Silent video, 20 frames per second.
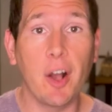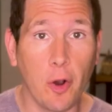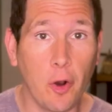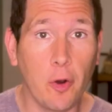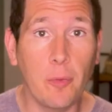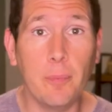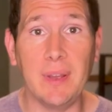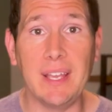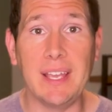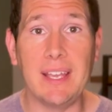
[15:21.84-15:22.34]

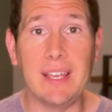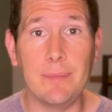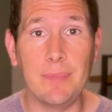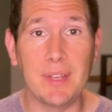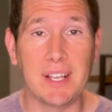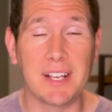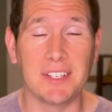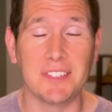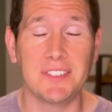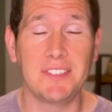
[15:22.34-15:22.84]
O B
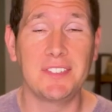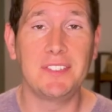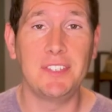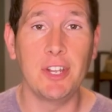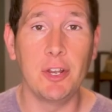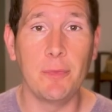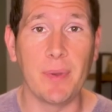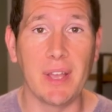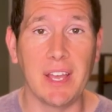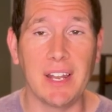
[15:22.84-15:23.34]
because
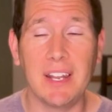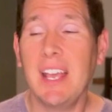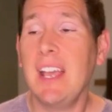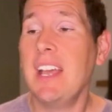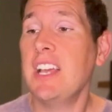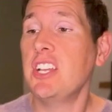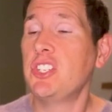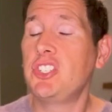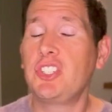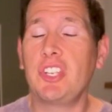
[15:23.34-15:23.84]
stupid,
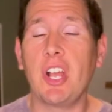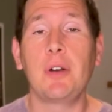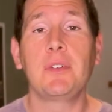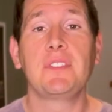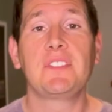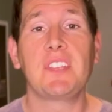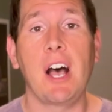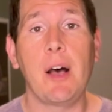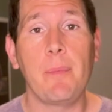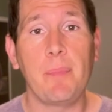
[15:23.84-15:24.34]

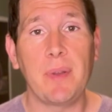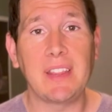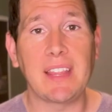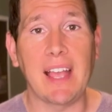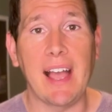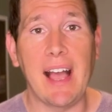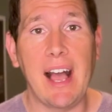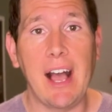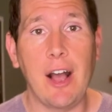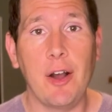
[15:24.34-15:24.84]
shows up at
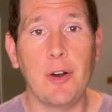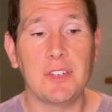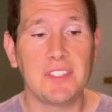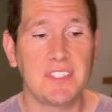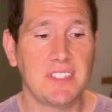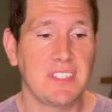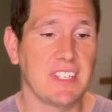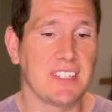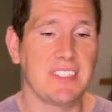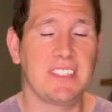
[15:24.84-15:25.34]
the
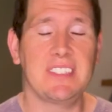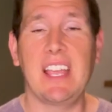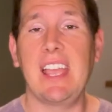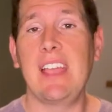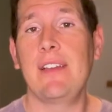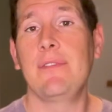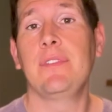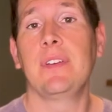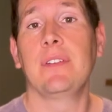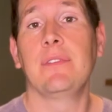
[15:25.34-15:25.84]
house to
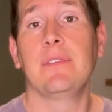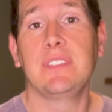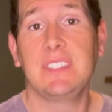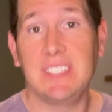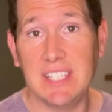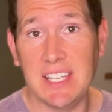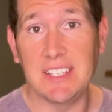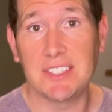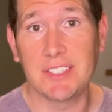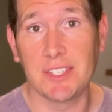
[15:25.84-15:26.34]
save
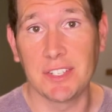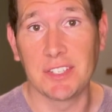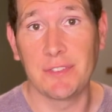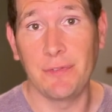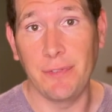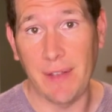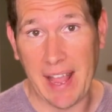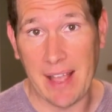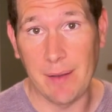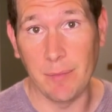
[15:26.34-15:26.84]
Diesel's
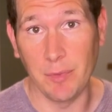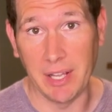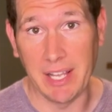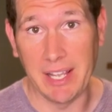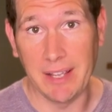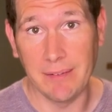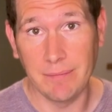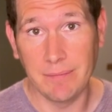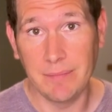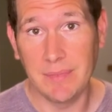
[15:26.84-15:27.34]

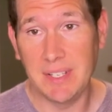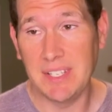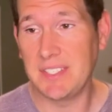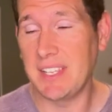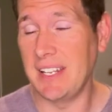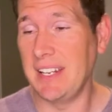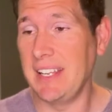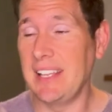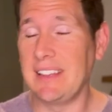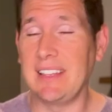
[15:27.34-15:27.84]
family. He's
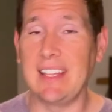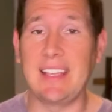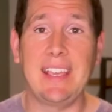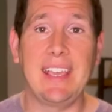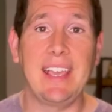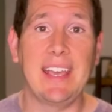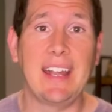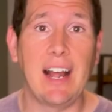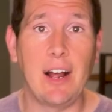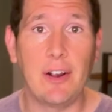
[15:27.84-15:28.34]
going to get the
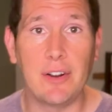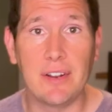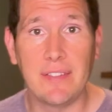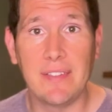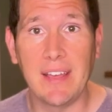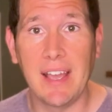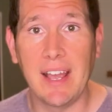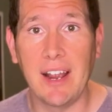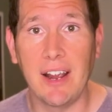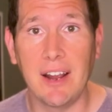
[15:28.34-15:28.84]
kid out of
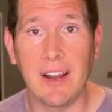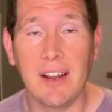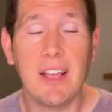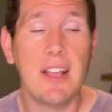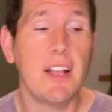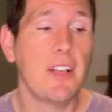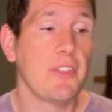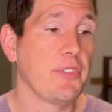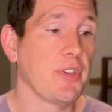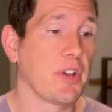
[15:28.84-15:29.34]
there.
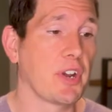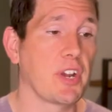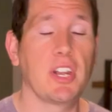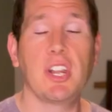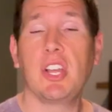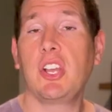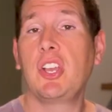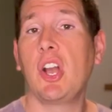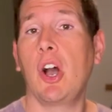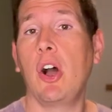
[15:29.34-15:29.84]
They're
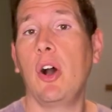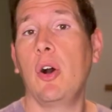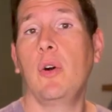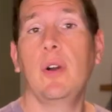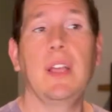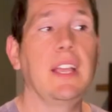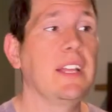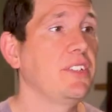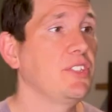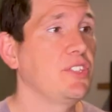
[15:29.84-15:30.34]
going to go
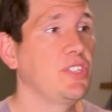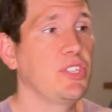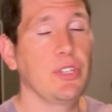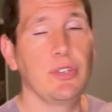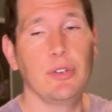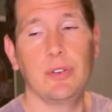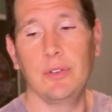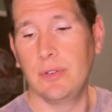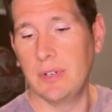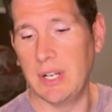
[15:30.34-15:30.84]

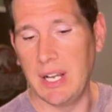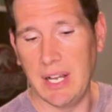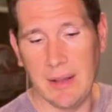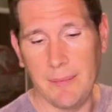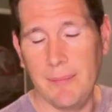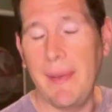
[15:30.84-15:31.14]
into uh,